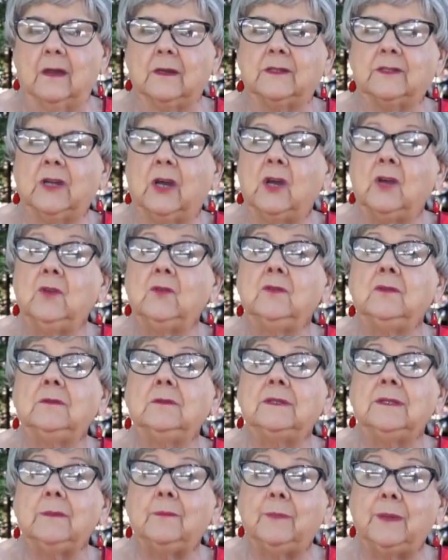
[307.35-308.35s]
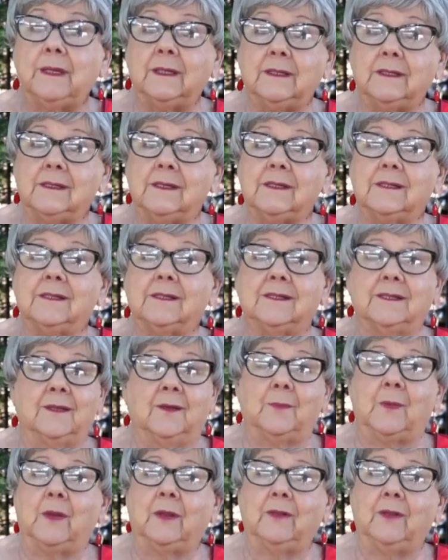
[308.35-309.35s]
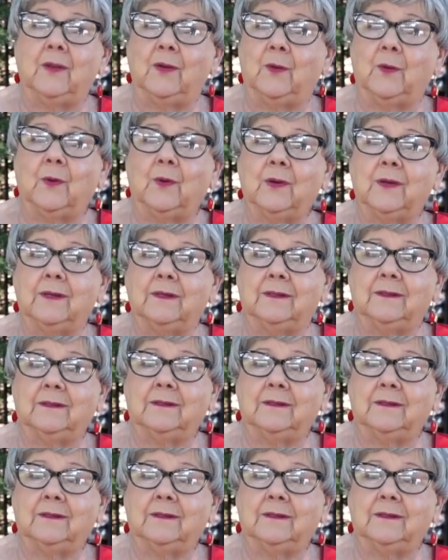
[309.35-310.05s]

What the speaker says: Our total dependence is upon the Lord.